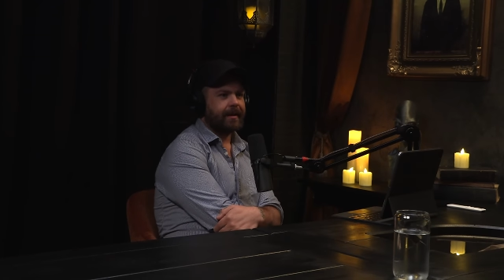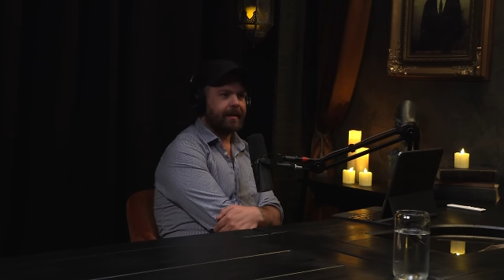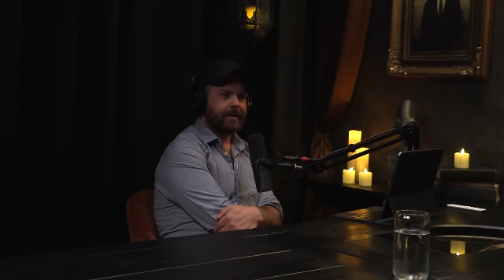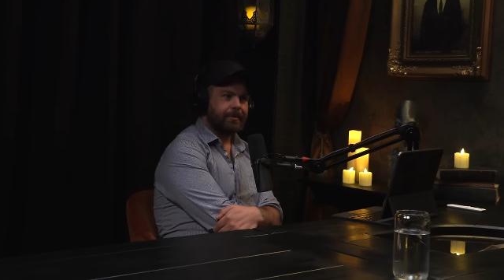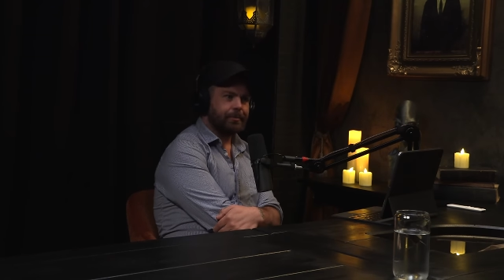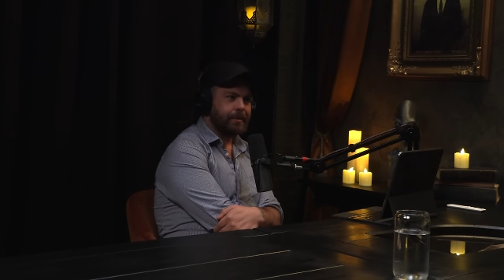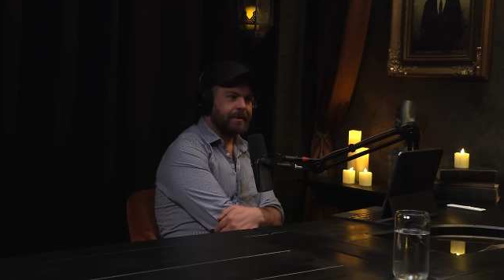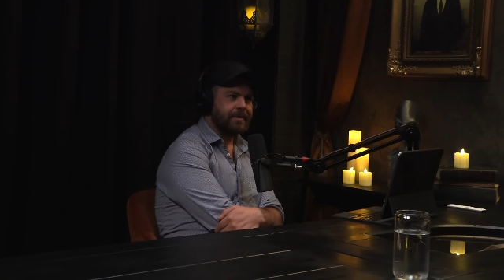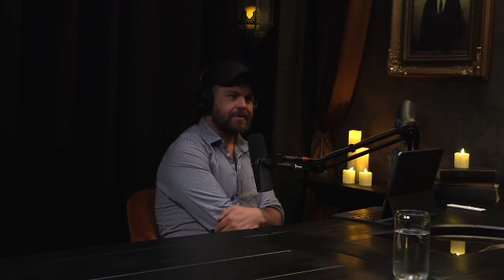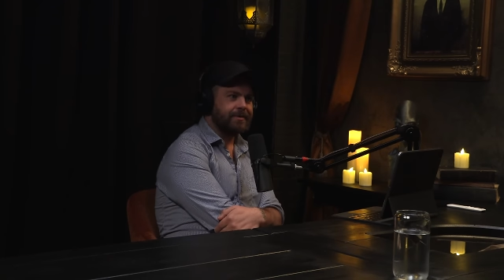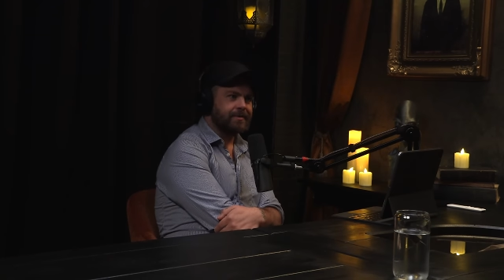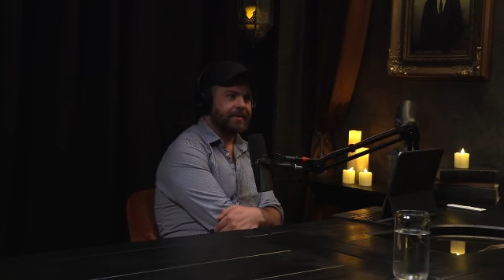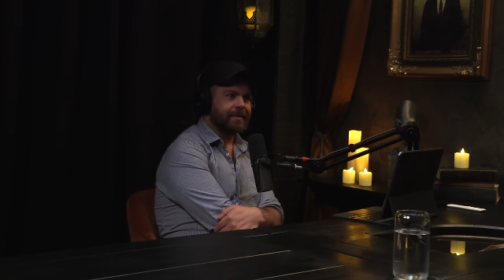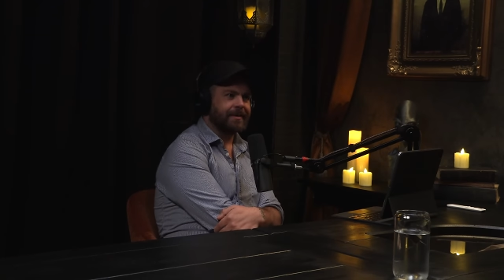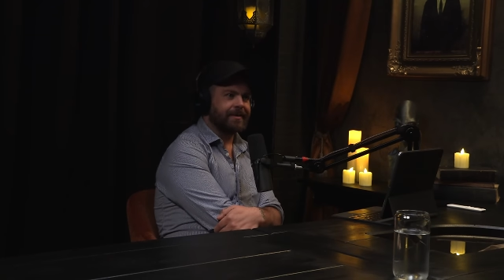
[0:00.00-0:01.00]
I don't want to
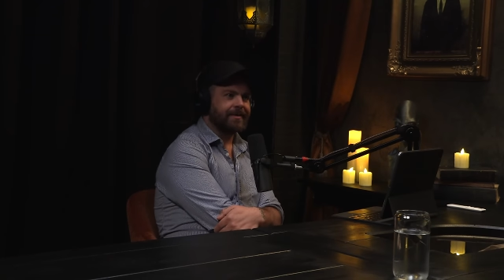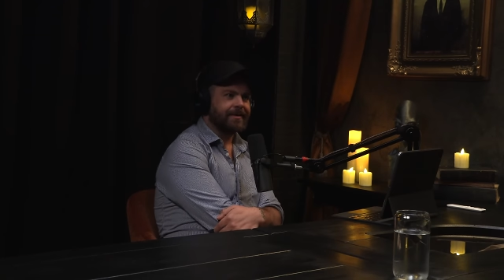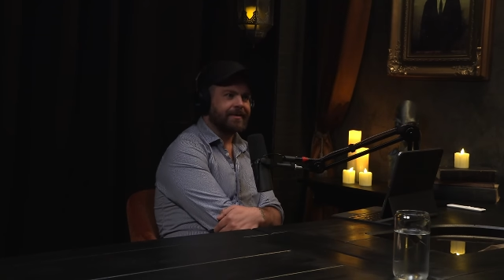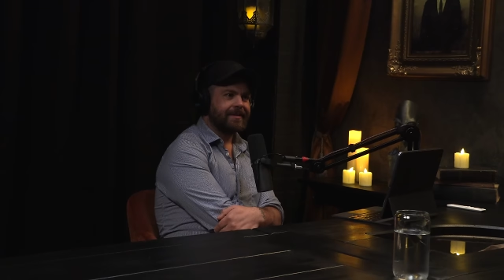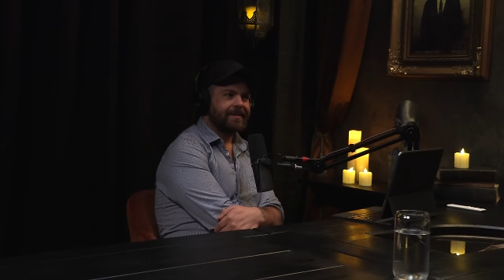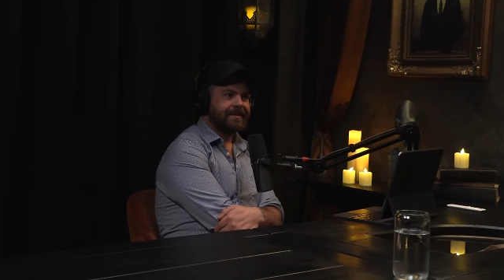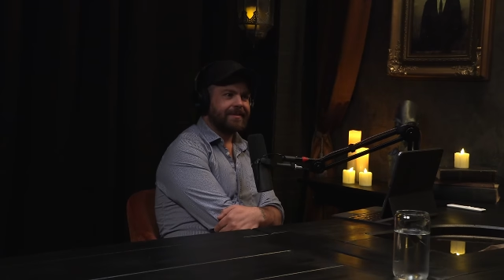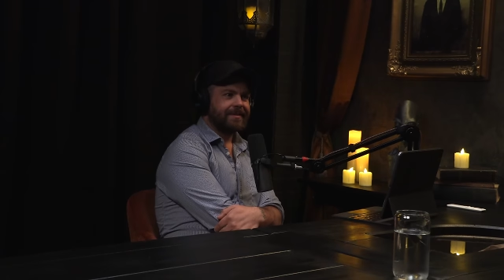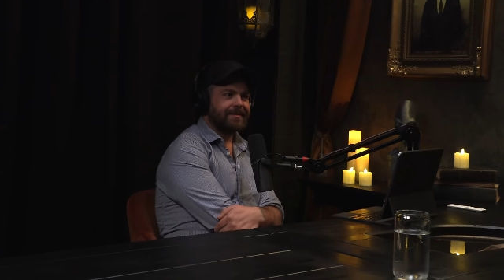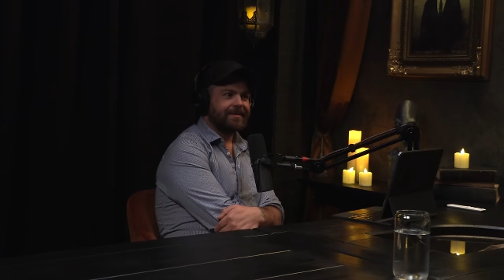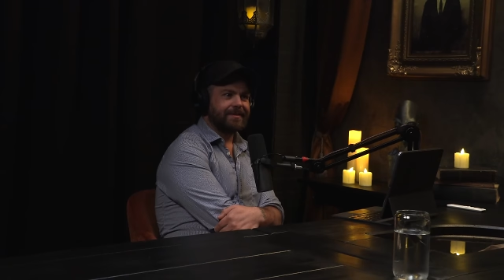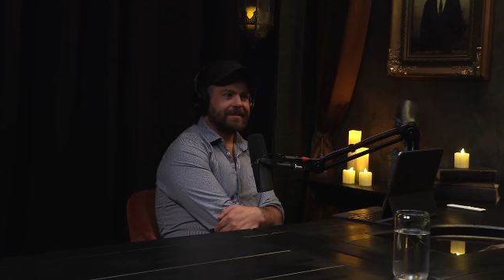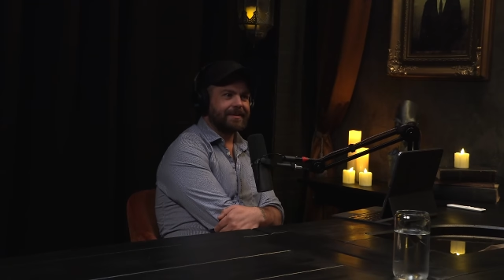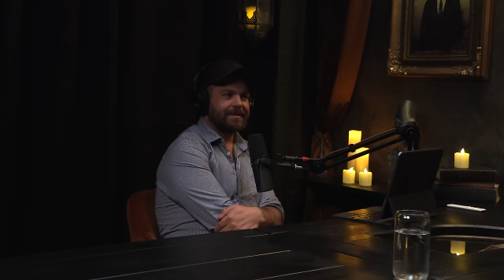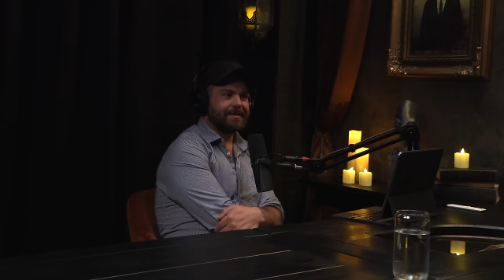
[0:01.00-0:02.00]
do the
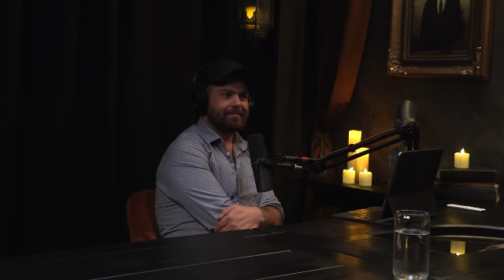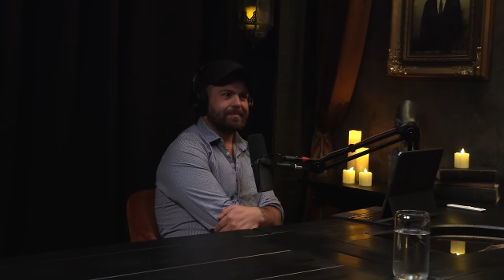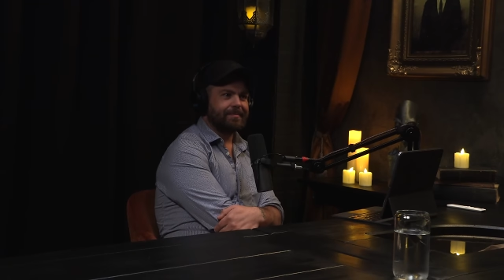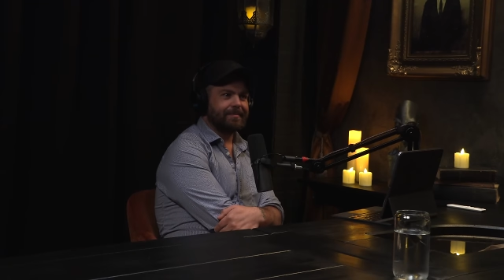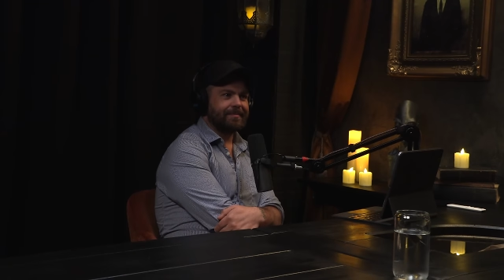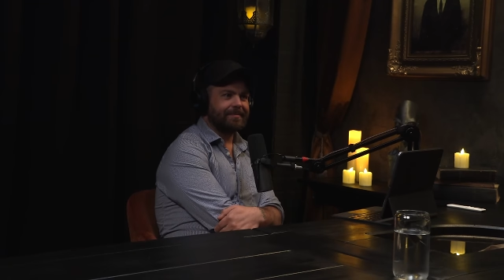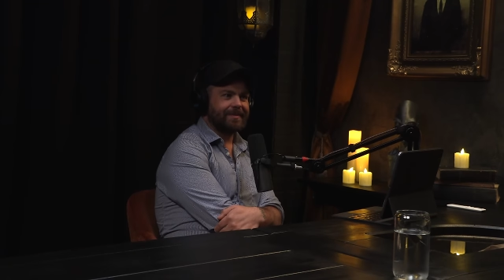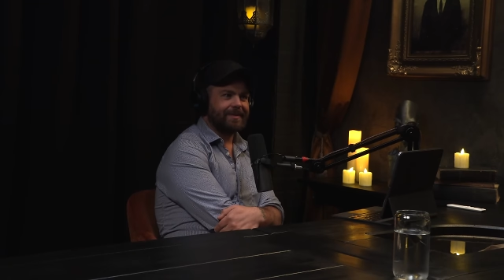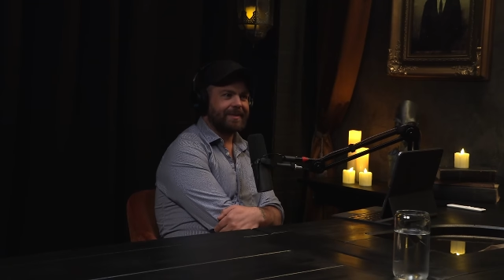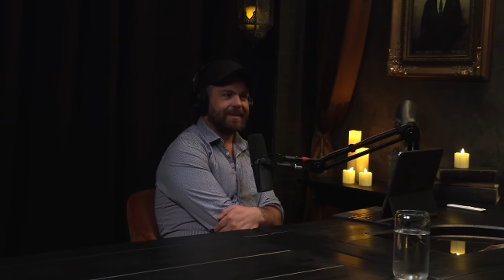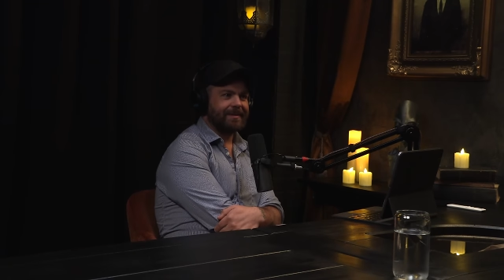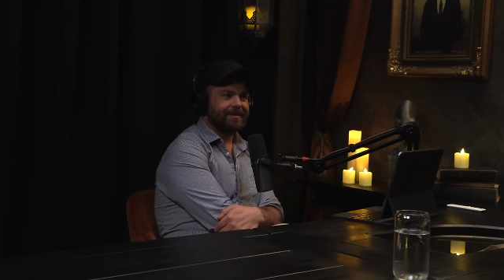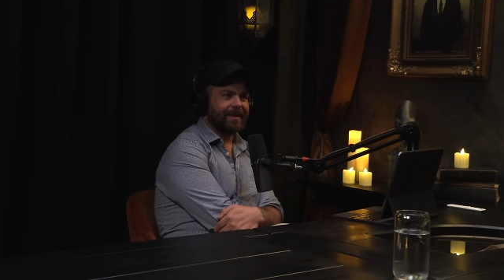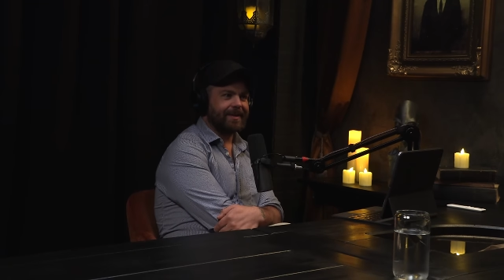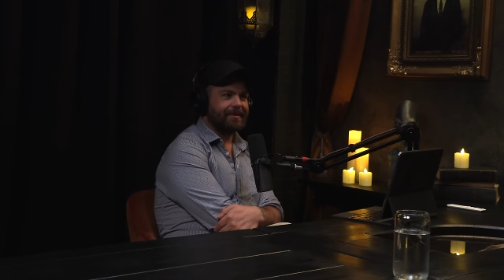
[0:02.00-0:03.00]
this you
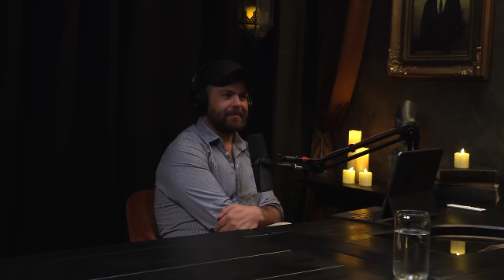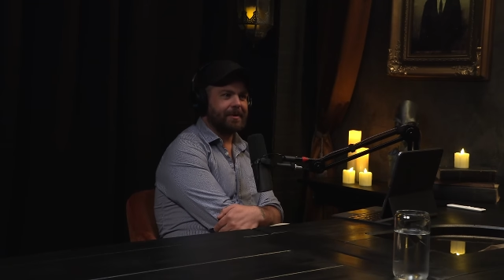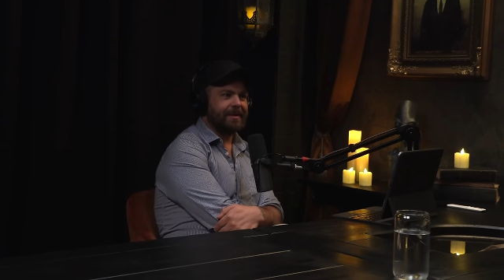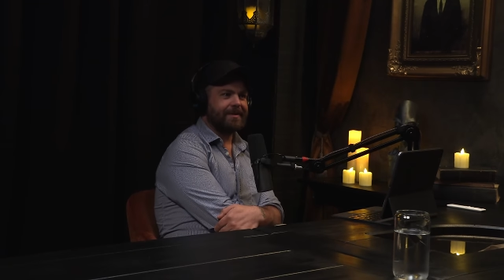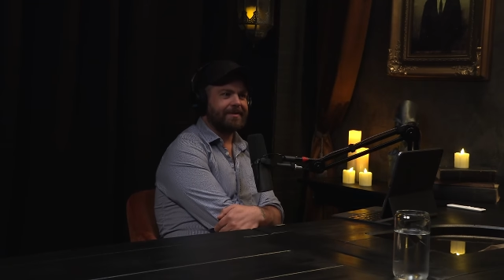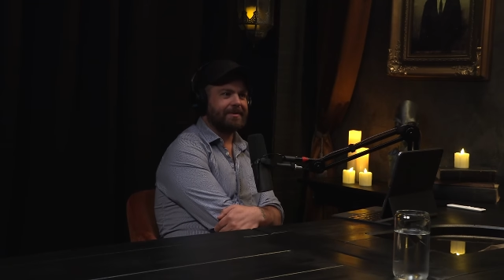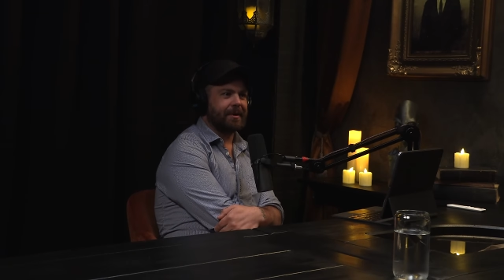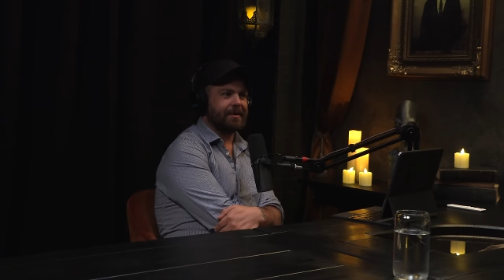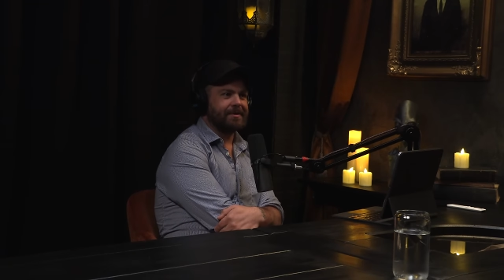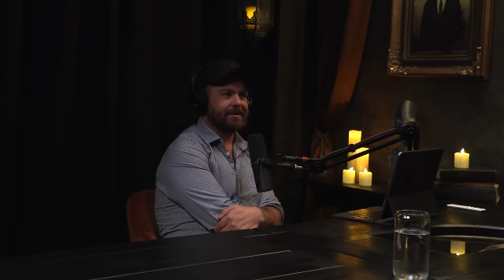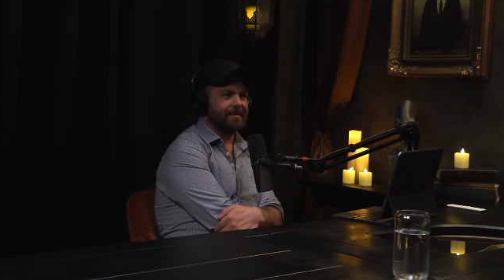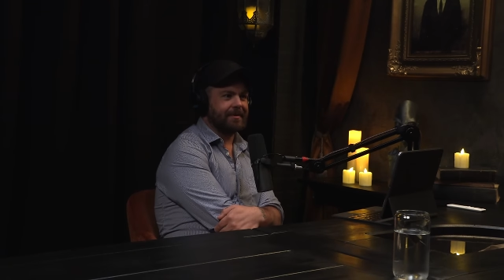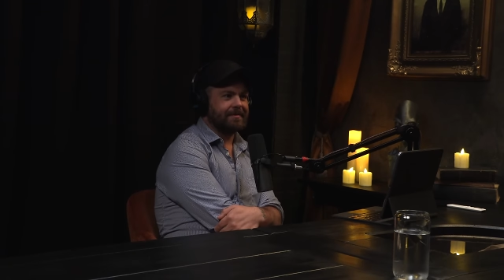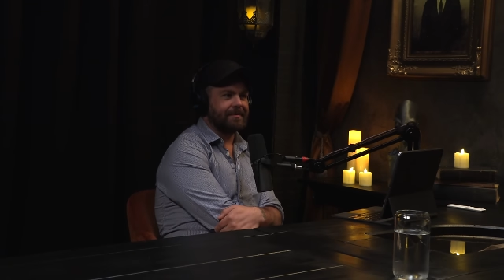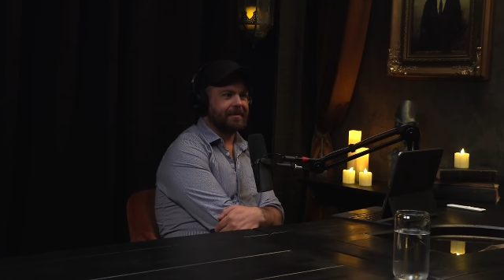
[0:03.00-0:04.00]
know i don't want a
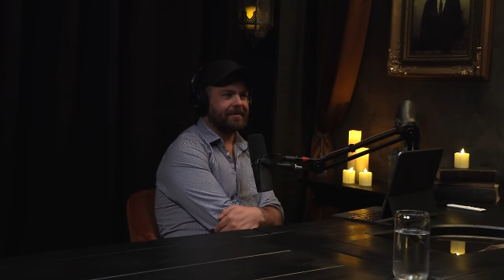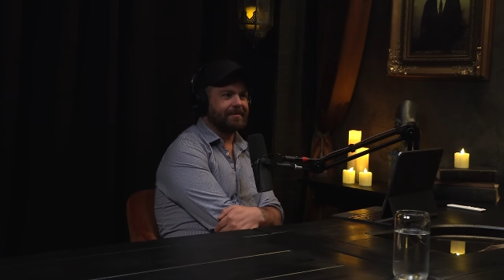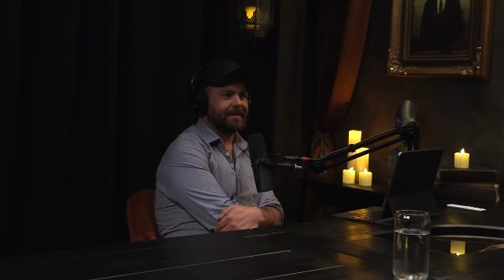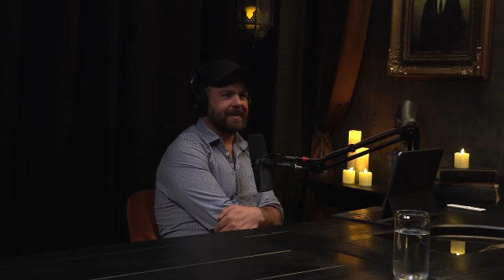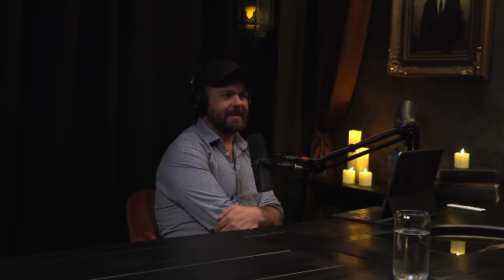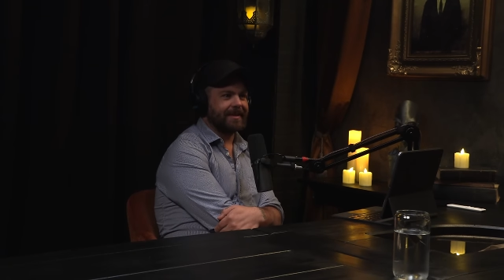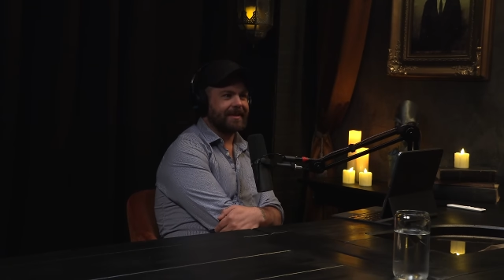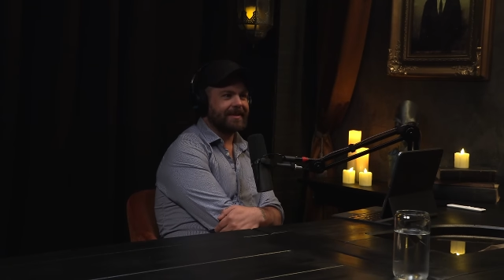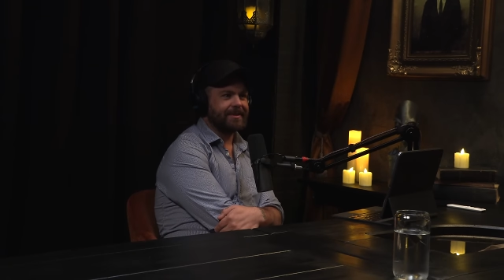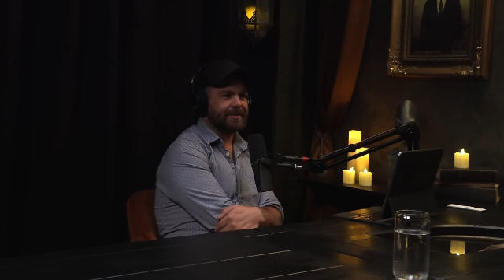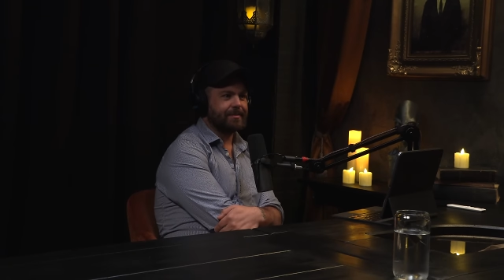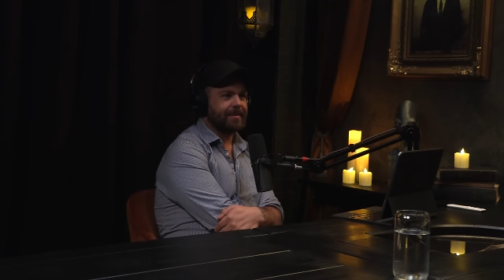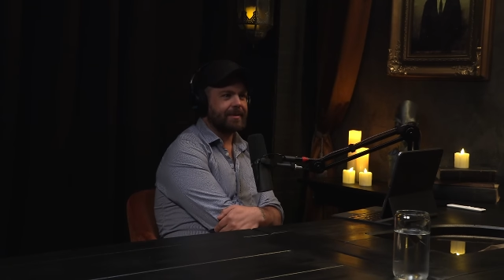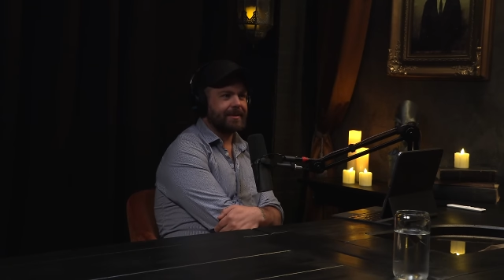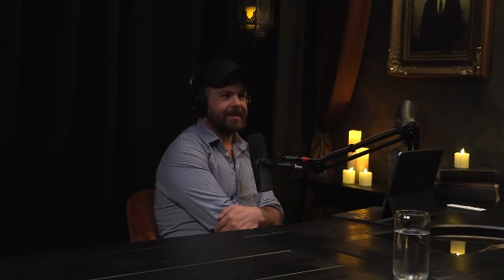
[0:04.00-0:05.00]
doctor involved in it i
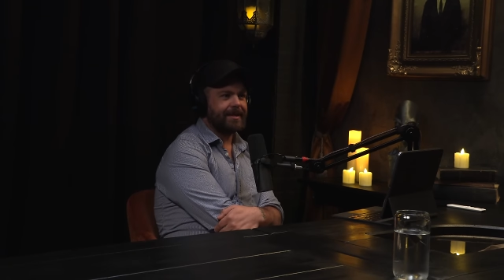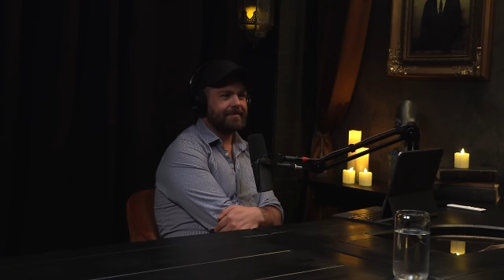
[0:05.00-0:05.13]
just want to yeah.